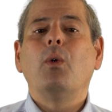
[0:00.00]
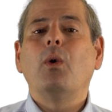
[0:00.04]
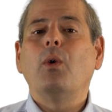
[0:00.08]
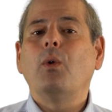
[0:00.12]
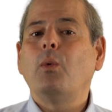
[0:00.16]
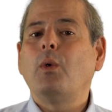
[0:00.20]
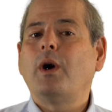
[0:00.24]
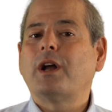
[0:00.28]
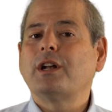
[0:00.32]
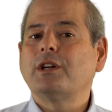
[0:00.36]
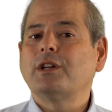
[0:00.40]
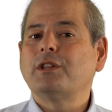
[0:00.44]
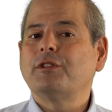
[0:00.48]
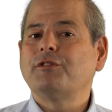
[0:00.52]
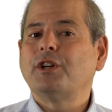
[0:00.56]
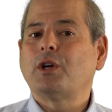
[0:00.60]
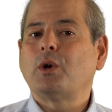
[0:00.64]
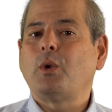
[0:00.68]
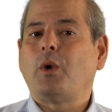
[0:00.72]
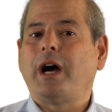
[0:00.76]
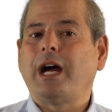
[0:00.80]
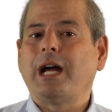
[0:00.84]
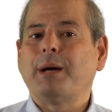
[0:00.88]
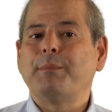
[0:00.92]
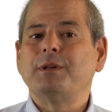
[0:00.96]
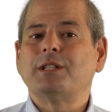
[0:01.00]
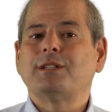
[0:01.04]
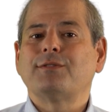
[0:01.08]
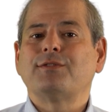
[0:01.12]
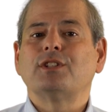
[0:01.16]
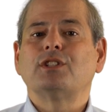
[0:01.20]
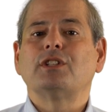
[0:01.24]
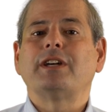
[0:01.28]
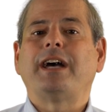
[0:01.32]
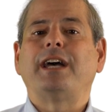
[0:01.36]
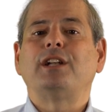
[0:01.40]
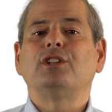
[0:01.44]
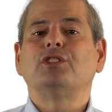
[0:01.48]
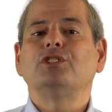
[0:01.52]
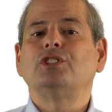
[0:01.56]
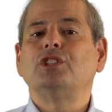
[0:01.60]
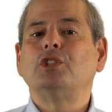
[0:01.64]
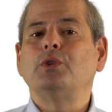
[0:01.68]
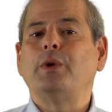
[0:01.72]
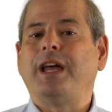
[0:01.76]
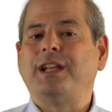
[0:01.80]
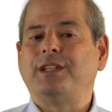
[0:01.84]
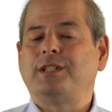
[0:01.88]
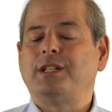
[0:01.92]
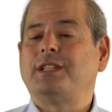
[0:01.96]
what are the requirements for Title
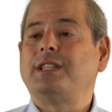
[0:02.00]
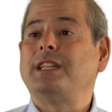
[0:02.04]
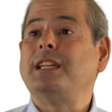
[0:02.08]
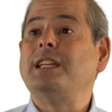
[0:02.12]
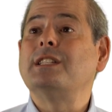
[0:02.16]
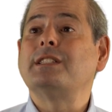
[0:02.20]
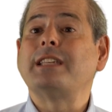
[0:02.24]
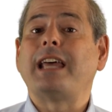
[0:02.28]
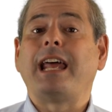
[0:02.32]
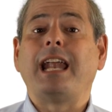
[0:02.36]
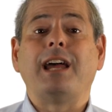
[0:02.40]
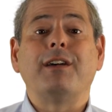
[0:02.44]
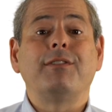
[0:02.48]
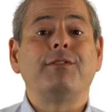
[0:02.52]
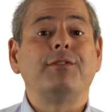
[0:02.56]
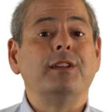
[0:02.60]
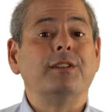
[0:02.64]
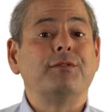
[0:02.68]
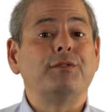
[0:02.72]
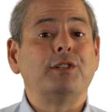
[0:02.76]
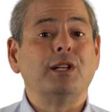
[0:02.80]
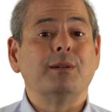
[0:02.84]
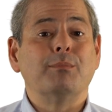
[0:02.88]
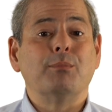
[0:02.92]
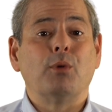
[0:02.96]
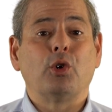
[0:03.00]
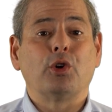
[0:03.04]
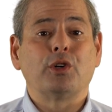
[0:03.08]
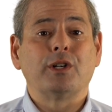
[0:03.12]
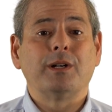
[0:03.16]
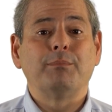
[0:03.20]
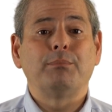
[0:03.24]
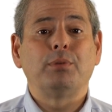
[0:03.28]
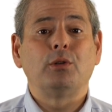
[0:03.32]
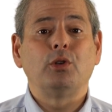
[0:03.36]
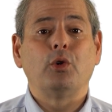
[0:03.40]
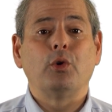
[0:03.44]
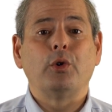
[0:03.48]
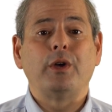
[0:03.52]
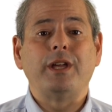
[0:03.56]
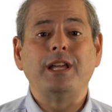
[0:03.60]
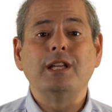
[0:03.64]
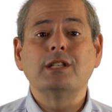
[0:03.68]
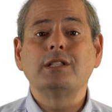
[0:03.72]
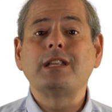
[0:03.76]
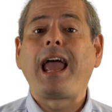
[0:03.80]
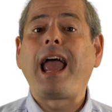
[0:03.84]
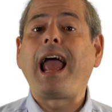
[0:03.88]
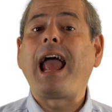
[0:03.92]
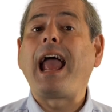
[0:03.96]
II entities that have 50 or more
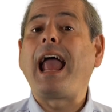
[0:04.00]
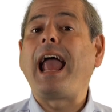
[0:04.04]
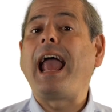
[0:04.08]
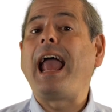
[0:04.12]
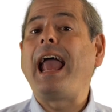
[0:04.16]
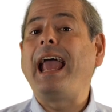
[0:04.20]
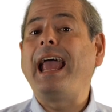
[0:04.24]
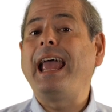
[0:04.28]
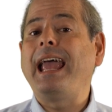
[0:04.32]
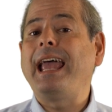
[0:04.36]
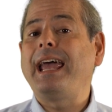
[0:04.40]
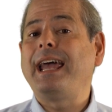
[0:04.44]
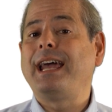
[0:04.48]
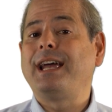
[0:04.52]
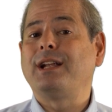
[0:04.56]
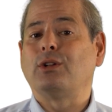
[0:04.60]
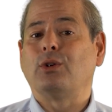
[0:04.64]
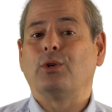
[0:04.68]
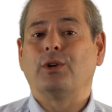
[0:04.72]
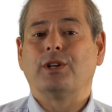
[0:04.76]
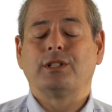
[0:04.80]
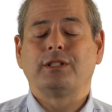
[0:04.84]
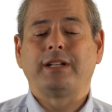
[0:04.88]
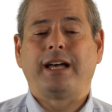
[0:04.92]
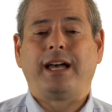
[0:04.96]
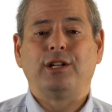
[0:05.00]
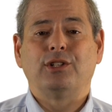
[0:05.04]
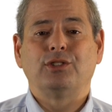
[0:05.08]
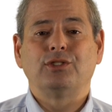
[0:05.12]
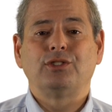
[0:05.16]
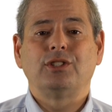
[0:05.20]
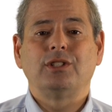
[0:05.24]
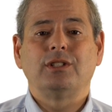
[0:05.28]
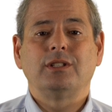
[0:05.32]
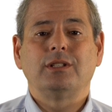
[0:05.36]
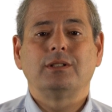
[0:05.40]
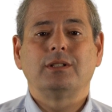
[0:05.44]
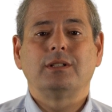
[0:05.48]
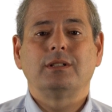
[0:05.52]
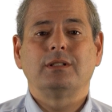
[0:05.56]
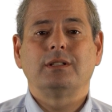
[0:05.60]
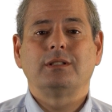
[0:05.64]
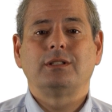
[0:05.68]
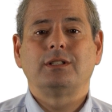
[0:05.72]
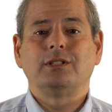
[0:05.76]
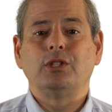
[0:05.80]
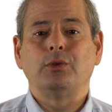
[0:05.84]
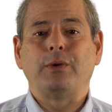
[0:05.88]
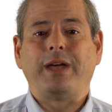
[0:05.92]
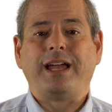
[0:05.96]
employees and or Title
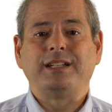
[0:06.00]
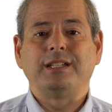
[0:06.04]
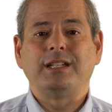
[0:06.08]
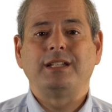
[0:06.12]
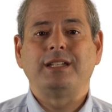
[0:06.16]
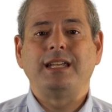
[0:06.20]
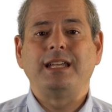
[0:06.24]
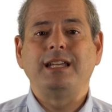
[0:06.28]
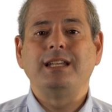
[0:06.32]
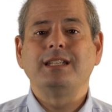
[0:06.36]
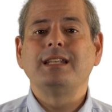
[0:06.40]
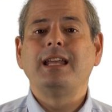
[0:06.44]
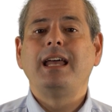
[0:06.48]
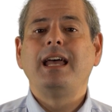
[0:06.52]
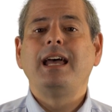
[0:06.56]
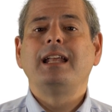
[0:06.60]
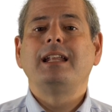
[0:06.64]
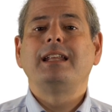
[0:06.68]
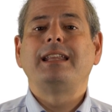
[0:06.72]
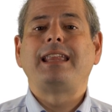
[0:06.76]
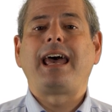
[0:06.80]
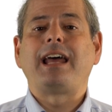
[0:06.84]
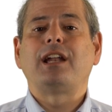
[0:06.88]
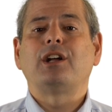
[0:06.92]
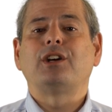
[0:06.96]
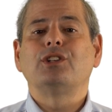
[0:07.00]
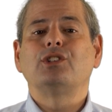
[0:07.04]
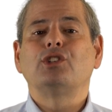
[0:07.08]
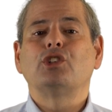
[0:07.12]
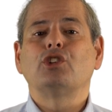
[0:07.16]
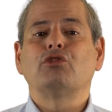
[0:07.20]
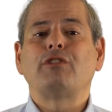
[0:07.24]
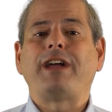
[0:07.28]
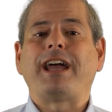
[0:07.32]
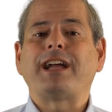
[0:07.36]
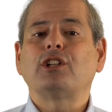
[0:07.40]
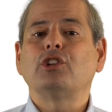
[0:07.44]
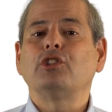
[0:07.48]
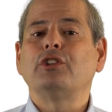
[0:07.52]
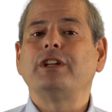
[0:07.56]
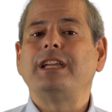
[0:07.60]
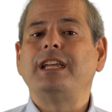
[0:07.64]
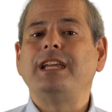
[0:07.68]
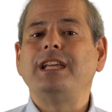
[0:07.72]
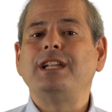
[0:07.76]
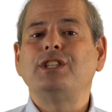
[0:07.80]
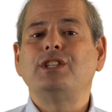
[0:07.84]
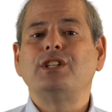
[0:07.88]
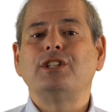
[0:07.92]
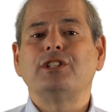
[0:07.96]
II entities that are direct or
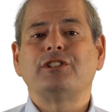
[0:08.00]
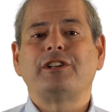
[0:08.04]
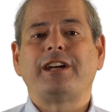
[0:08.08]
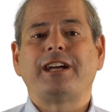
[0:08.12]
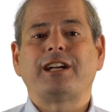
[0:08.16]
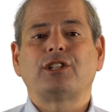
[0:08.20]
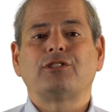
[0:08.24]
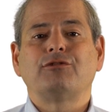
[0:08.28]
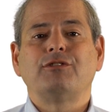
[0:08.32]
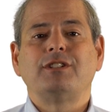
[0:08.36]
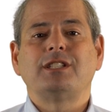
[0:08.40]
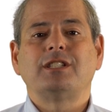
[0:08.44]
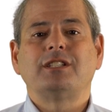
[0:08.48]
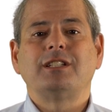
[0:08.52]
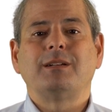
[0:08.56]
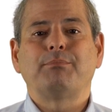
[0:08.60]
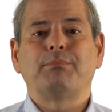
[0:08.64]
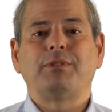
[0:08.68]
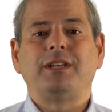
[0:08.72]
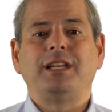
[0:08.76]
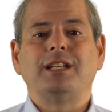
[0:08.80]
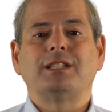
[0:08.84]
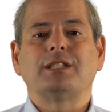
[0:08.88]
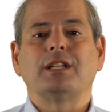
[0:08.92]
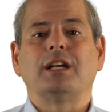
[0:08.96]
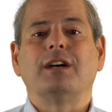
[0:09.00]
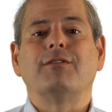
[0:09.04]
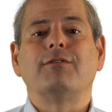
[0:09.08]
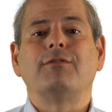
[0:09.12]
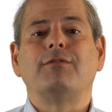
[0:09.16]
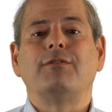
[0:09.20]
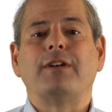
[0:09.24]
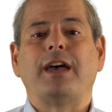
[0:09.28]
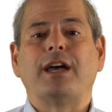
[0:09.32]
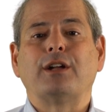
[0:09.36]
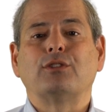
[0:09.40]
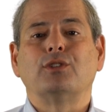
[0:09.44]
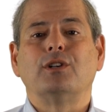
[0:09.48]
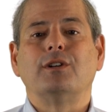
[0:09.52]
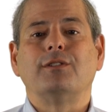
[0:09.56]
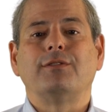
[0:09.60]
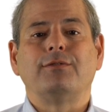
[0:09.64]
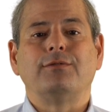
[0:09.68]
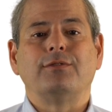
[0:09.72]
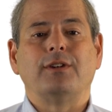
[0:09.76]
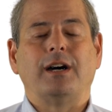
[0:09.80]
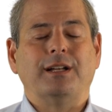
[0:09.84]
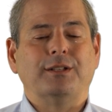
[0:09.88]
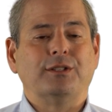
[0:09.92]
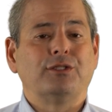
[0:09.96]
indirect recipients of federal
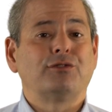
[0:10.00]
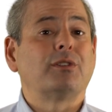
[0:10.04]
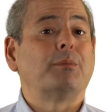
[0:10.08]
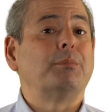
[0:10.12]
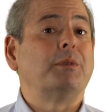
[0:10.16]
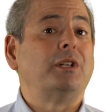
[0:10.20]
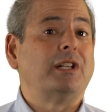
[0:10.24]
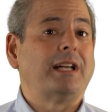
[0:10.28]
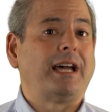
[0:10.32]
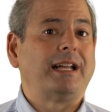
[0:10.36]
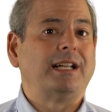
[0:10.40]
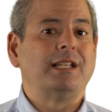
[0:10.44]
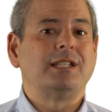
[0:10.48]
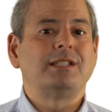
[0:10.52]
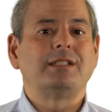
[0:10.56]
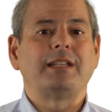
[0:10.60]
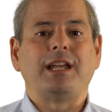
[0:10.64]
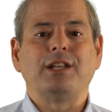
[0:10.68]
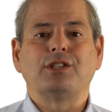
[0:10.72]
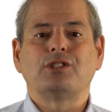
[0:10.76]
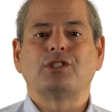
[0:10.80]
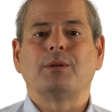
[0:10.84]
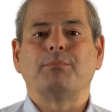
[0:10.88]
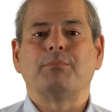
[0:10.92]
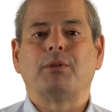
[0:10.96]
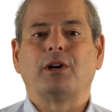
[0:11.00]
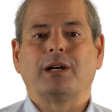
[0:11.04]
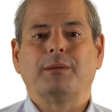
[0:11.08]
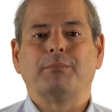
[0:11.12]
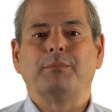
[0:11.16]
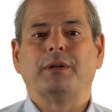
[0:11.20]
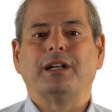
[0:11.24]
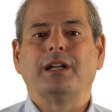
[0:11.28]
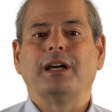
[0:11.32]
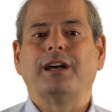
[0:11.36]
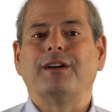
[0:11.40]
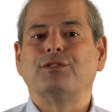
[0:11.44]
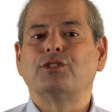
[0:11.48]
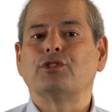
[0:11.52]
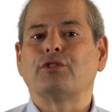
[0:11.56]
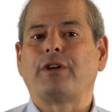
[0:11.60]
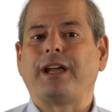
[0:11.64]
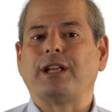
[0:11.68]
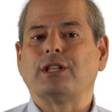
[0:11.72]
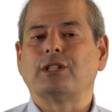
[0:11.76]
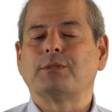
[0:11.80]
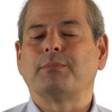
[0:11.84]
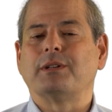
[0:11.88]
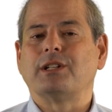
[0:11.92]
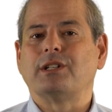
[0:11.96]
funds from the United States Department of
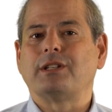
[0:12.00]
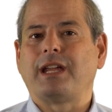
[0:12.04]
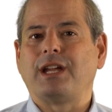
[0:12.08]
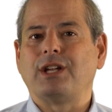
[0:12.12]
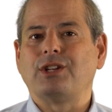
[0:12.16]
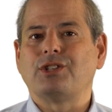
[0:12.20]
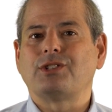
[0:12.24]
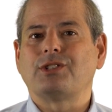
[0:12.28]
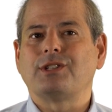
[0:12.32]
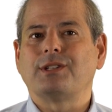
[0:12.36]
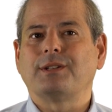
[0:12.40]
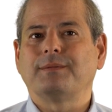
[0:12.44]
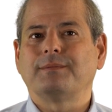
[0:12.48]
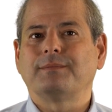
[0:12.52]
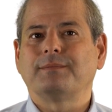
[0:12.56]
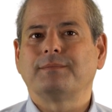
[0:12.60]
Transportation.